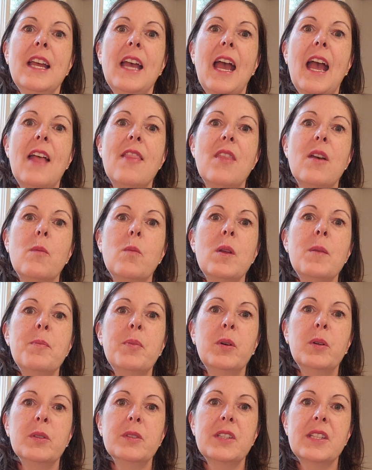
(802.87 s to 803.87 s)
And then we
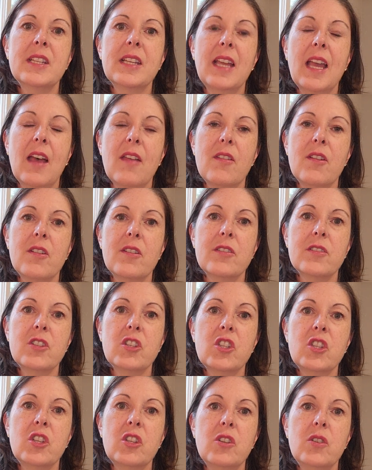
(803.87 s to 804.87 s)
pulled together
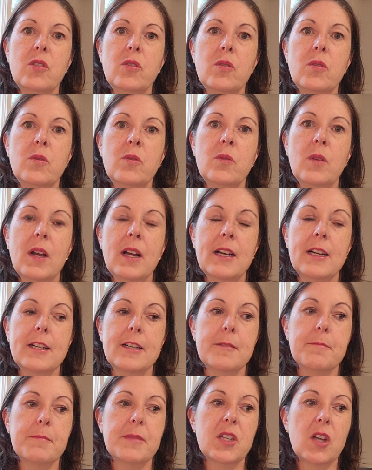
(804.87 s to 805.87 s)
2
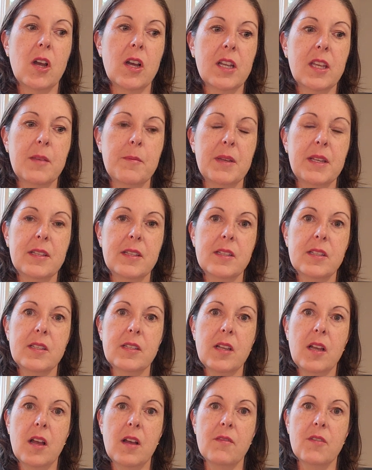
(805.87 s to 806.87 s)

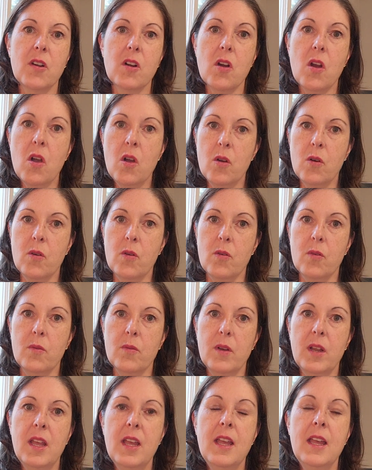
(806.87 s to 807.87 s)
documents of our
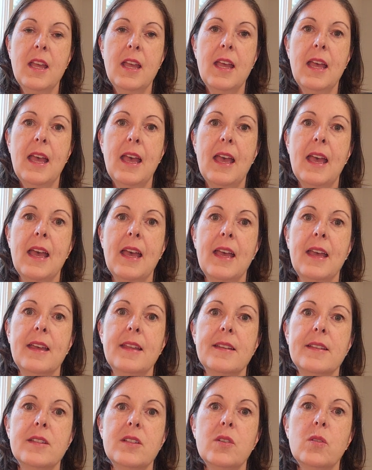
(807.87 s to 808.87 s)
own,
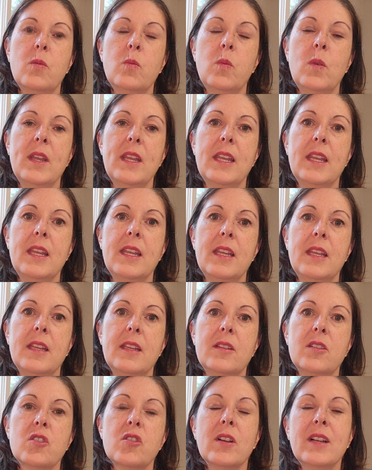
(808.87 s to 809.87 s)
and
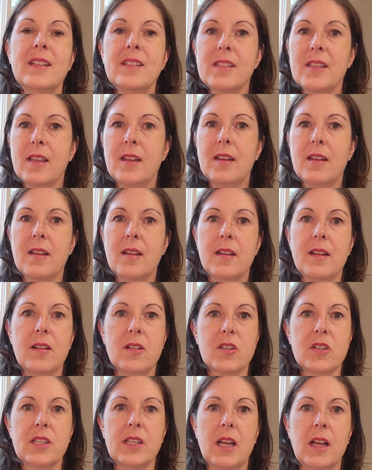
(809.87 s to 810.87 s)
we translated it
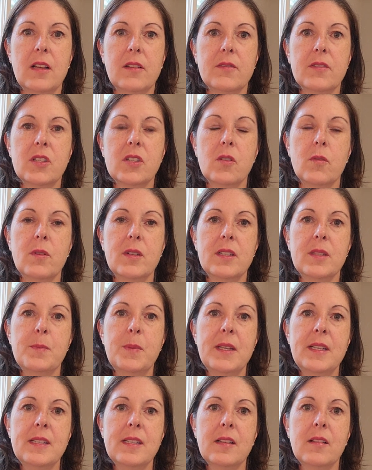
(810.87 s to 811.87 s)
ourselves. So it's
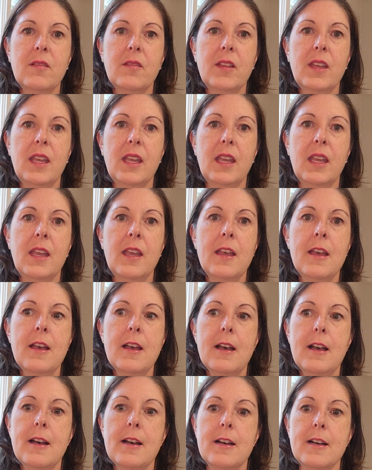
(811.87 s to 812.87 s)
basically
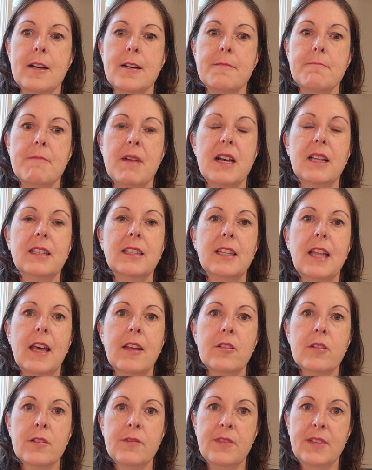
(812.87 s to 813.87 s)
a
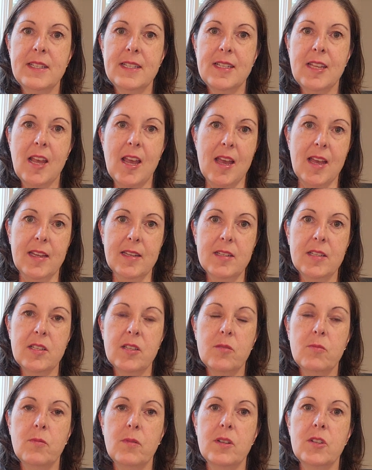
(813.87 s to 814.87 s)
letter of
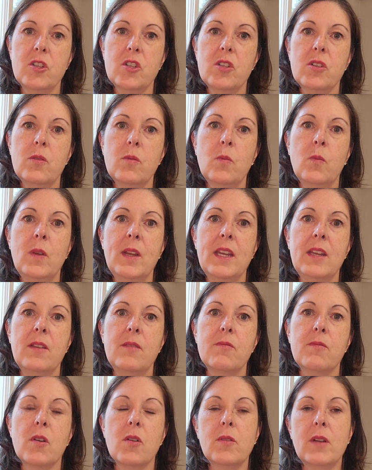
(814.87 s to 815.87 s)
intent, which we
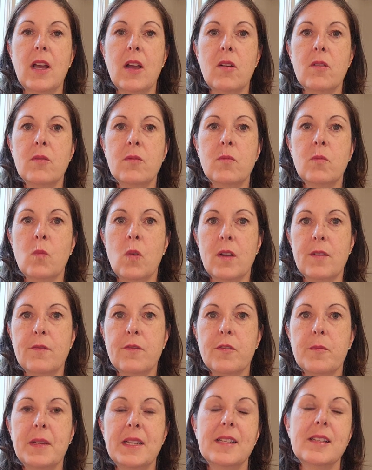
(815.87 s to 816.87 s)
wrote out, one
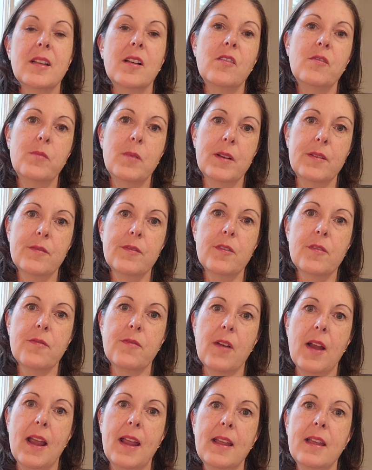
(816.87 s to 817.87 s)
for myself, one for
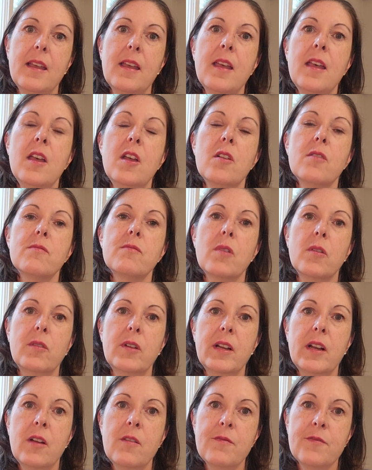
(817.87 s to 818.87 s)
Frank. Wrote
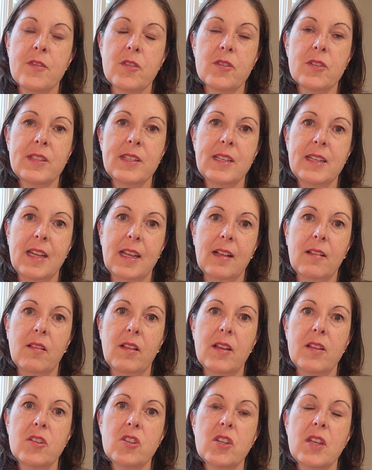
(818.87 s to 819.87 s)
it out first in
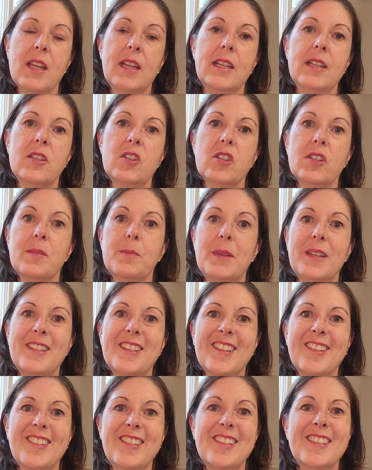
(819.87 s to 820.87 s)
English, and it just
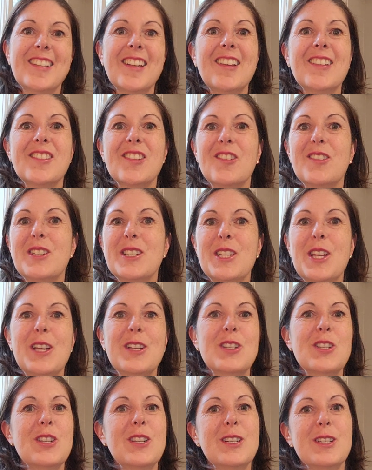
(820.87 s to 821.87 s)
basically says our
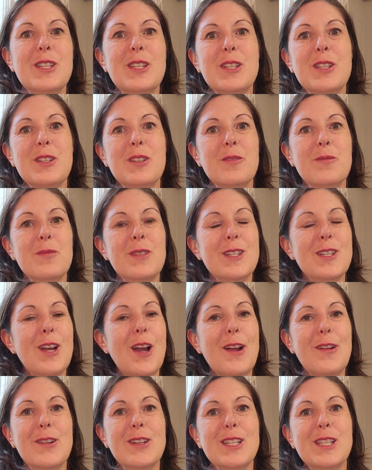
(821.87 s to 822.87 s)
intention is to
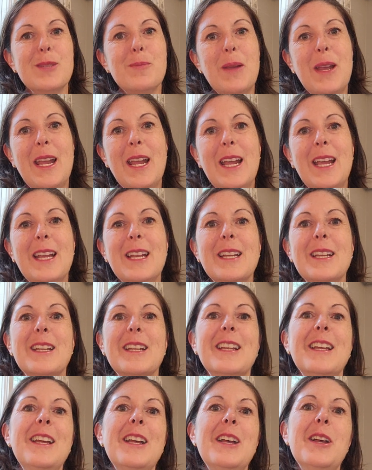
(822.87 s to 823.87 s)
retire in Spain, and
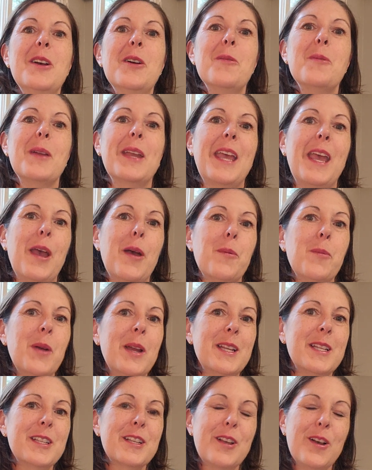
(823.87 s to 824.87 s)
we can't
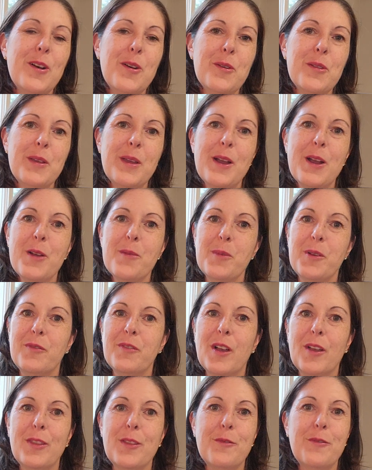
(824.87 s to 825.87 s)
wait to go there, and we've
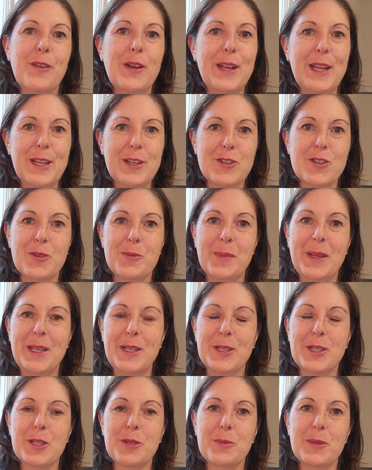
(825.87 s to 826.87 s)
got the financial
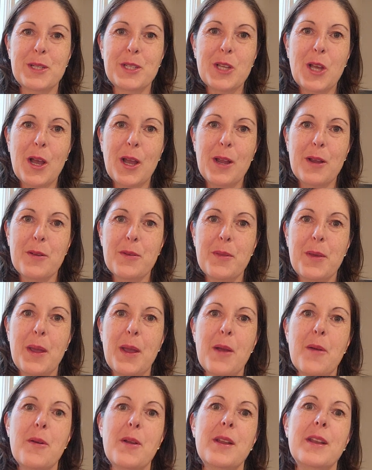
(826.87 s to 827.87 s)
means to retire
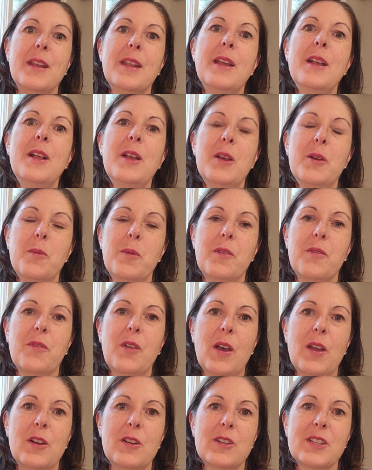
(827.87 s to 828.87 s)
there, and we've
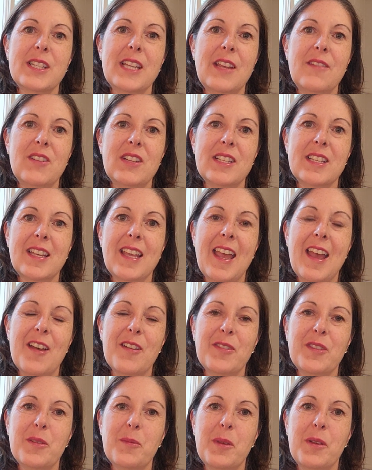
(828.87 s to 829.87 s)
got our savings
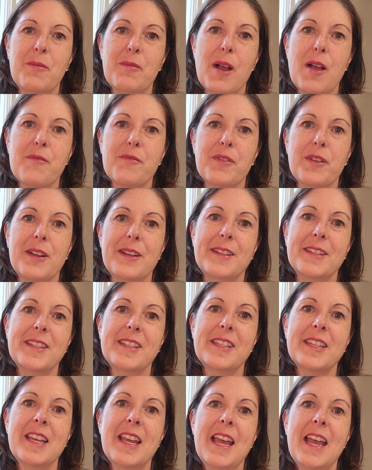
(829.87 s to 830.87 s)
account that we
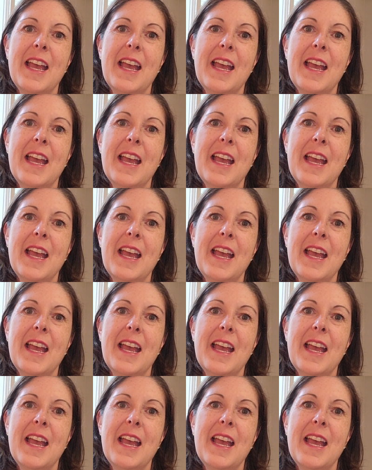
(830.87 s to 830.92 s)
referenced.